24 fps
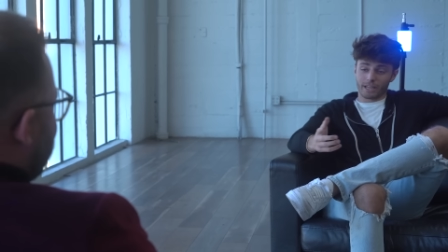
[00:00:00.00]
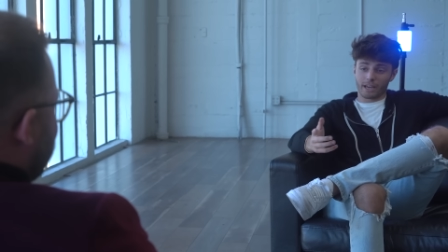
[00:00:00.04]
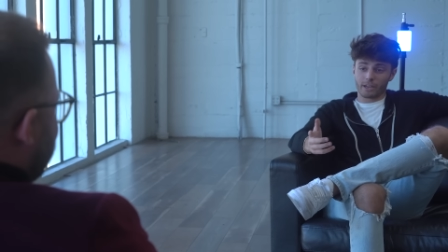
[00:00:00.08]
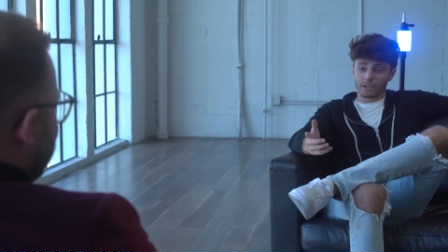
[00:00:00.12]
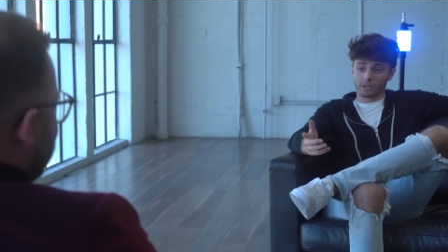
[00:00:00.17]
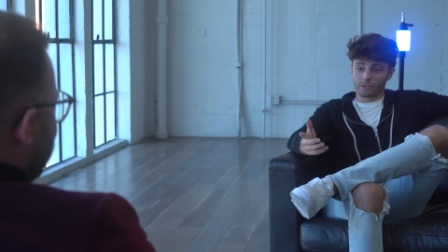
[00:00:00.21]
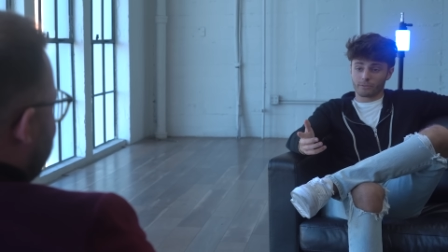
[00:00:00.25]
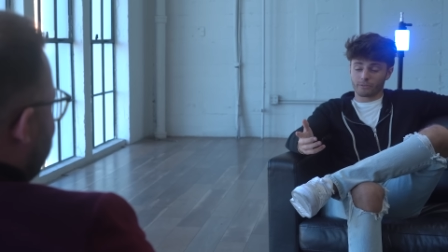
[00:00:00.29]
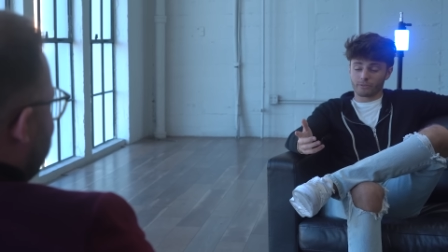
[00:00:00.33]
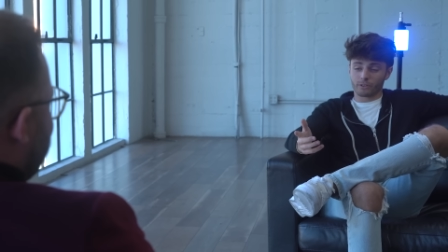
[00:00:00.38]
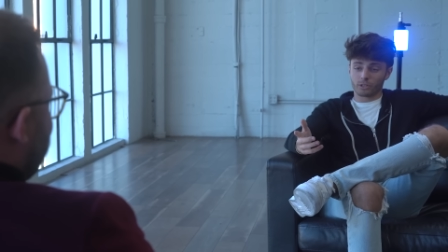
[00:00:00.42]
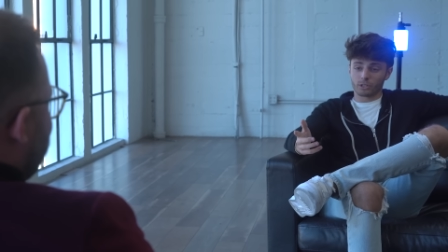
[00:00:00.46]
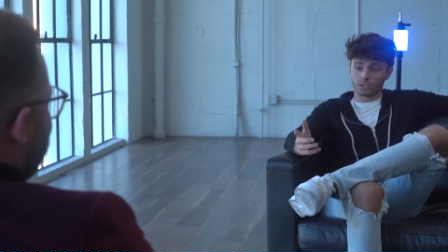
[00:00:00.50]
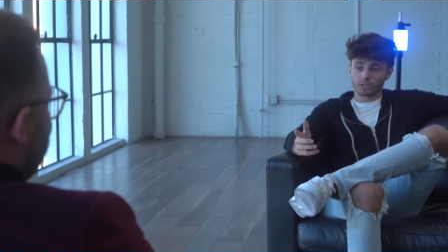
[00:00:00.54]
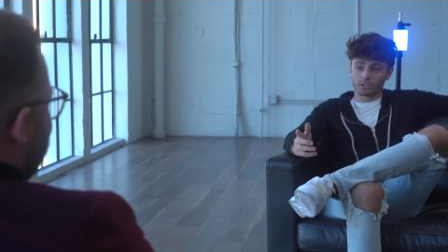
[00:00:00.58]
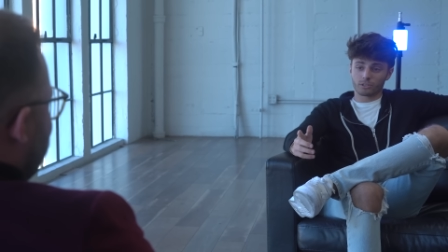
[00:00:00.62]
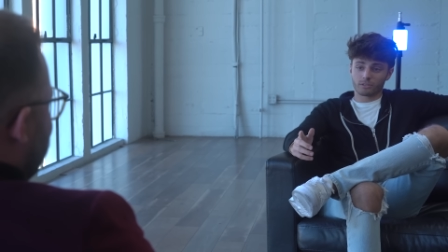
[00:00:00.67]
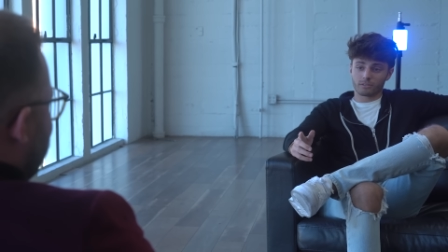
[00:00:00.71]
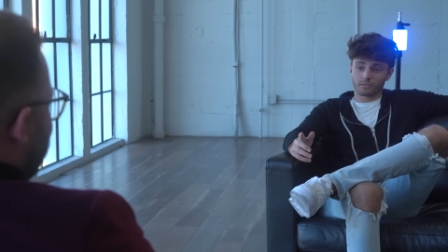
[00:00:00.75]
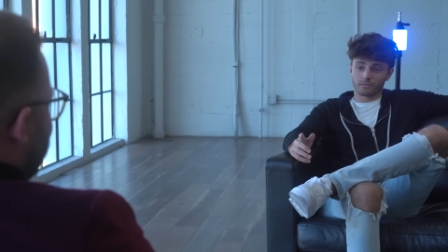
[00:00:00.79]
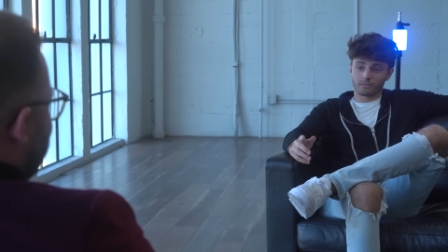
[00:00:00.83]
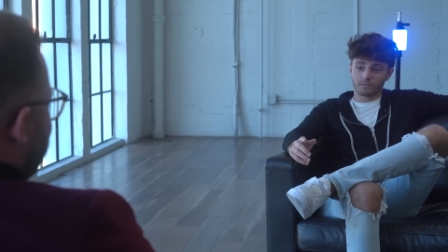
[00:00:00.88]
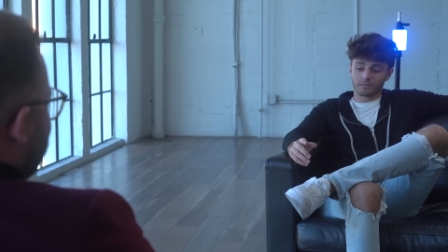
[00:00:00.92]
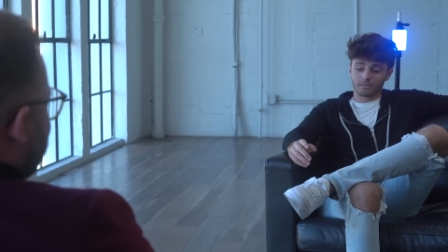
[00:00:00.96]
Was that your
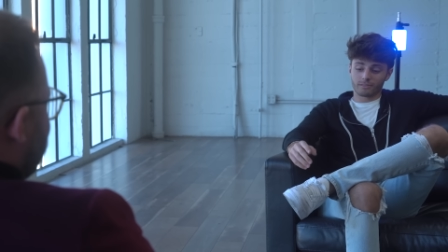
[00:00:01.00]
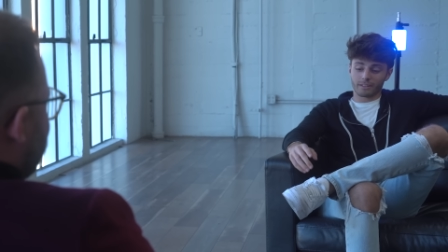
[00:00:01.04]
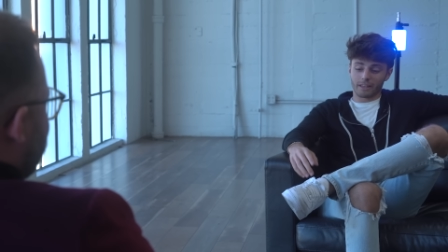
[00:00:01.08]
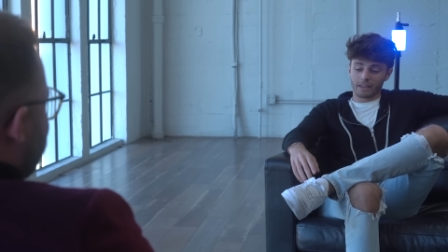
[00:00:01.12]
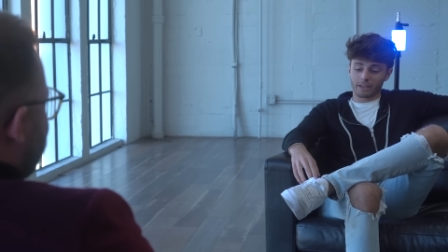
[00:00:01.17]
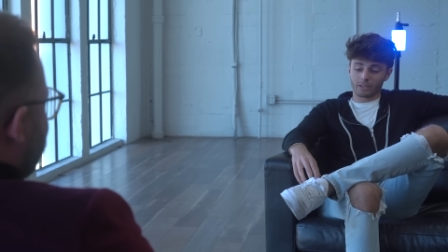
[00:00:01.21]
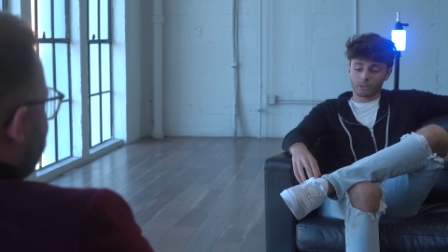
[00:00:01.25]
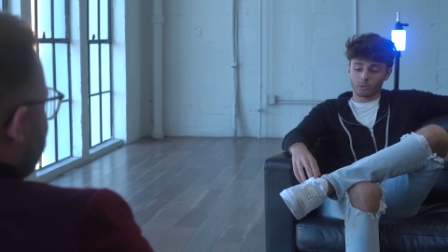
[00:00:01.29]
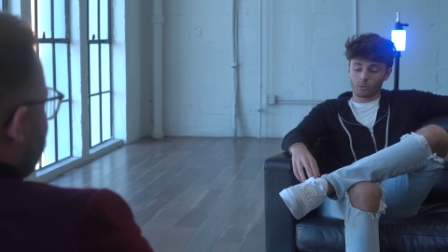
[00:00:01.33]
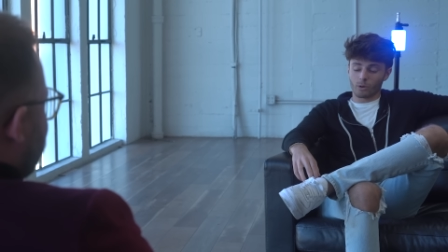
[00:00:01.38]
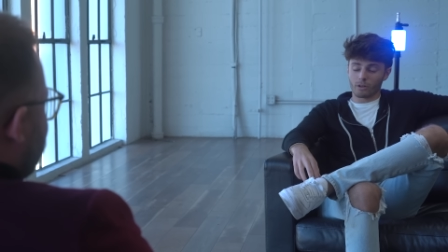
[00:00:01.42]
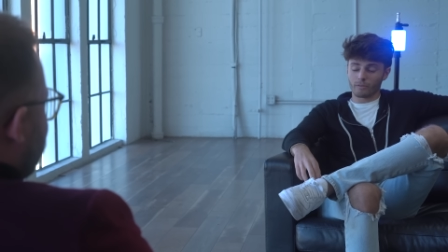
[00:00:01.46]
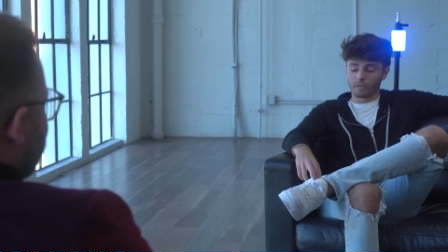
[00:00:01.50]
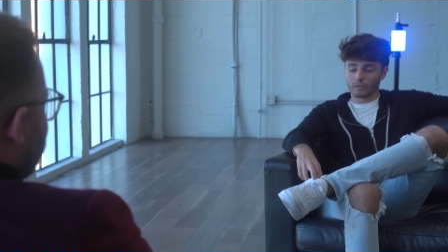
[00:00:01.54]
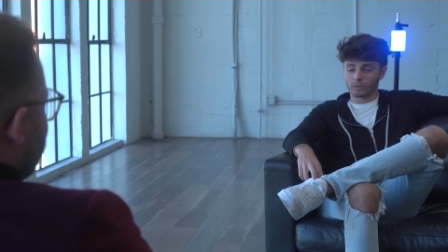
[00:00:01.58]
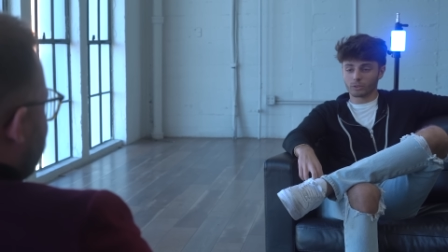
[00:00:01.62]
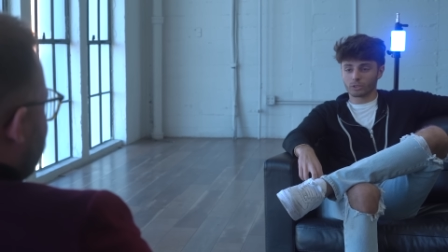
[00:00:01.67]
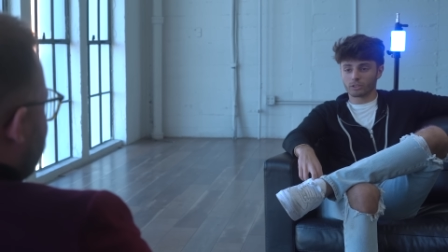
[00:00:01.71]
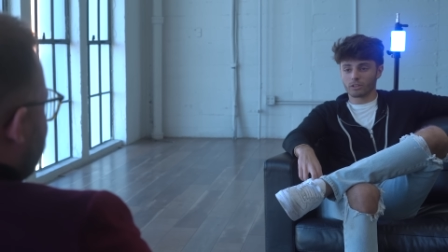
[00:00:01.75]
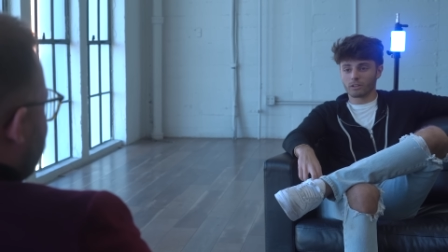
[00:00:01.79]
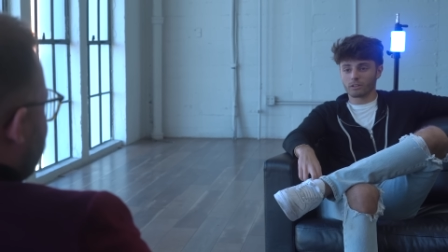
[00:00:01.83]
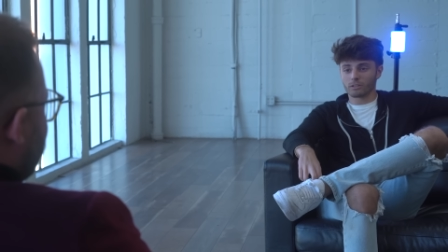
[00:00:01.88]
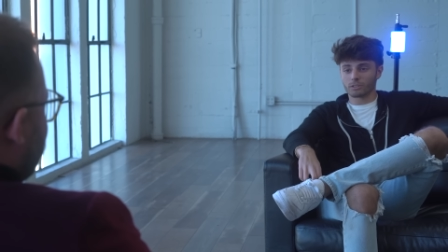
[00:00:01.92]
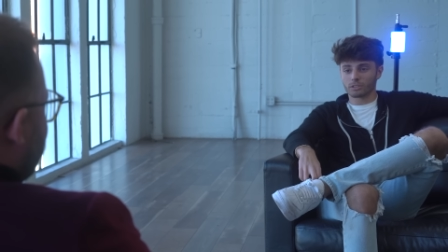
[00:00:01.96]
first like
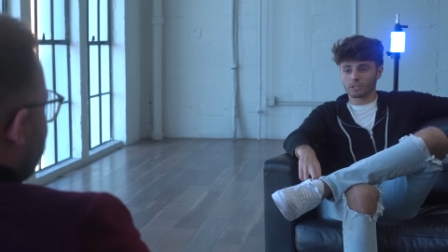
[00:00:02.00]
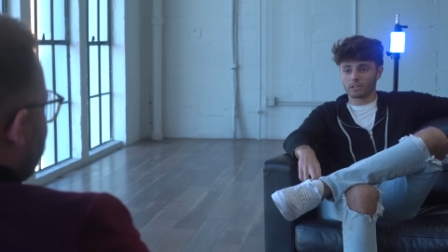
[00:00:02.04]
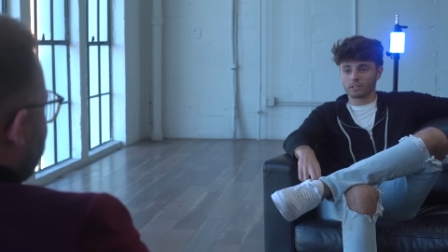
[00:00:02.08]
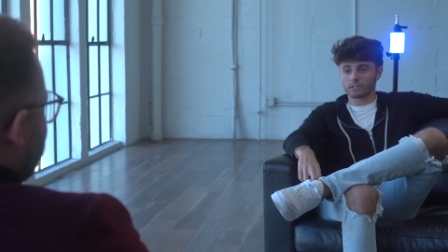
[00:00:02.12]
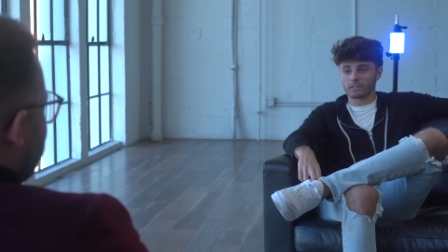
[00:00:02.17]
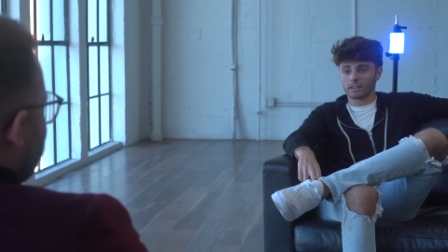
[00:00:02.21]
$1,200